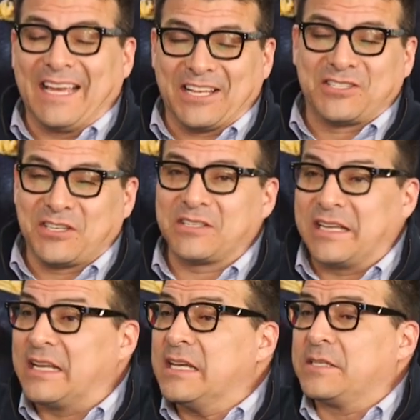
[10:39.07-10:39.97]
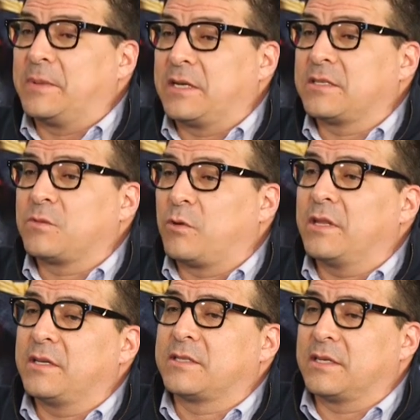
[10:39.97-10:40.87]
Like it's just it is because it's one
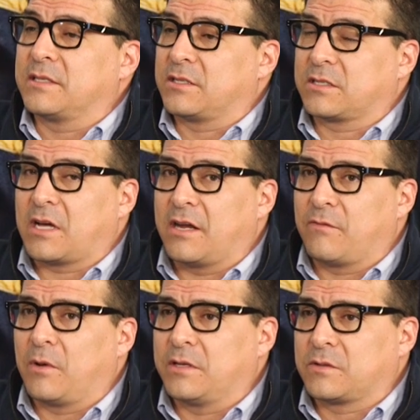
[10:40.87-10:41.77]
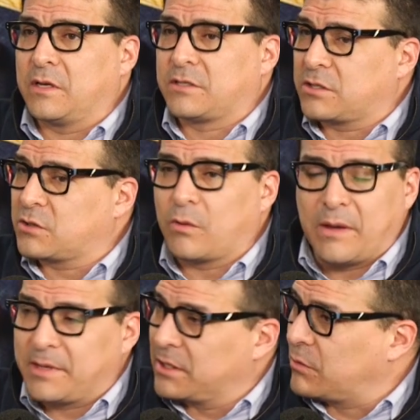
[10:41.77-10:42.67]
of these things It just kind of is. It's just so
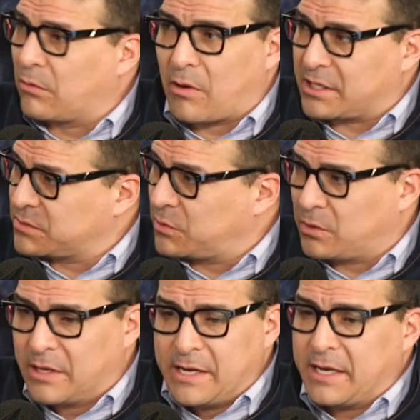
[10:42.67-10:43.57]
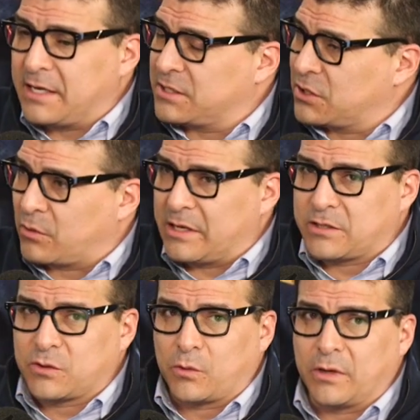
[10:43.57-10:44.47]
eminently rewatchable. It has a great
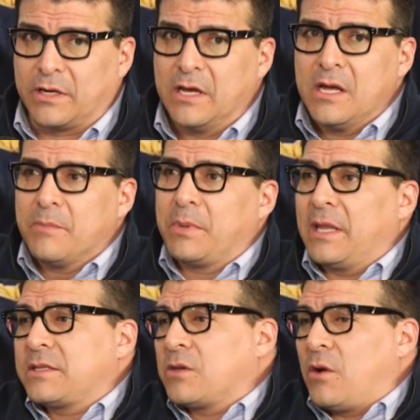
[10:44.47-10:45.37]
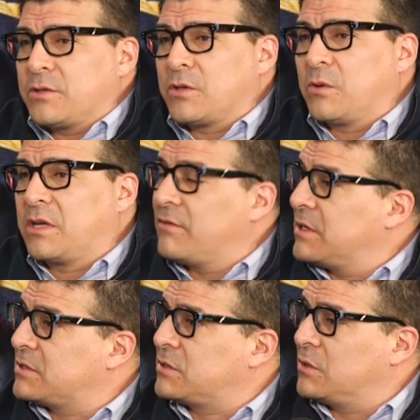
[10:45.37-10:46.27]
story. But let's also give
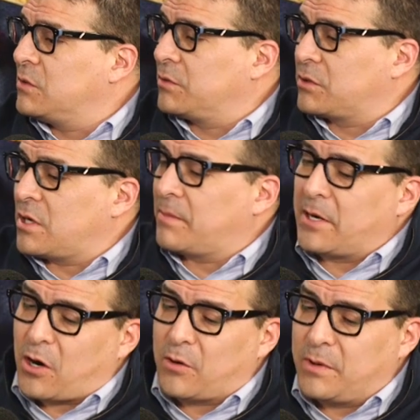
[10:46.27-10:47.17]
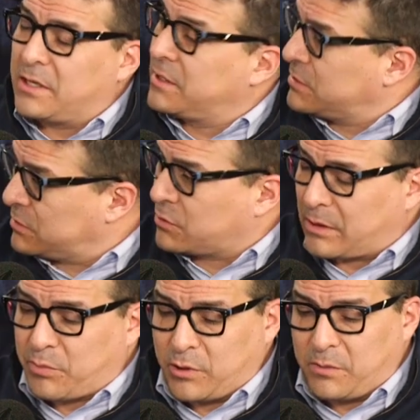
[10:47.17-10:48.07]
it its due. When you talk about R-rated things, it's a
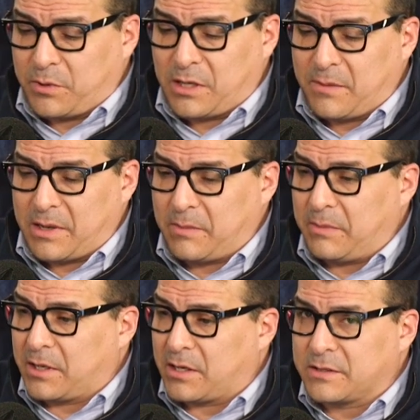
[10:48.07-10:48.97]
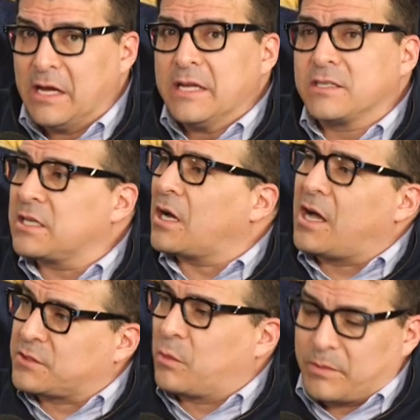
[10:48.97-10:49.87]
great point you bring up, Amy, because just like
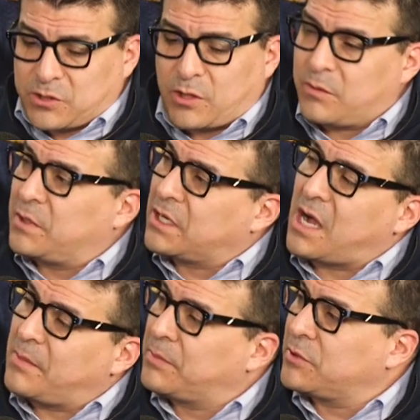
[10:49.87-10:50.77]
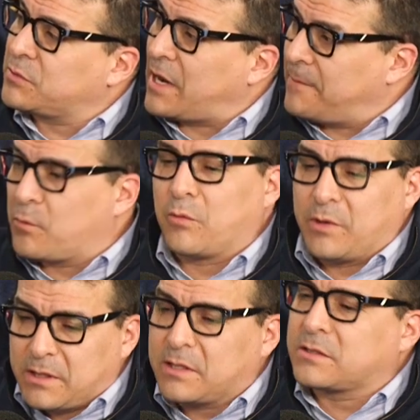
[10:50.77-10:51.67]
us, when we started reading comic books, right, we're
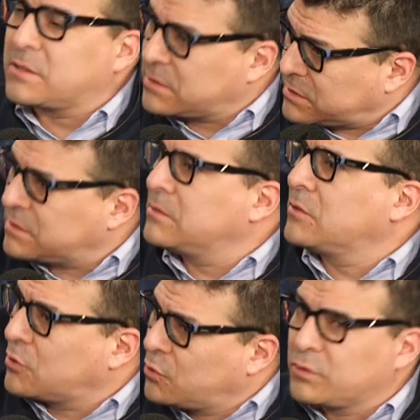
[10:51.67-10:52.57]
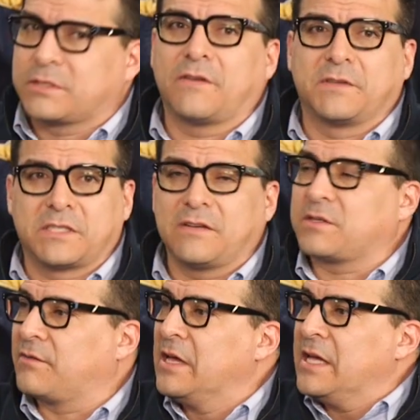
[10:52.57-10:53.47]
reading this, this the cool stuff, the safe stuff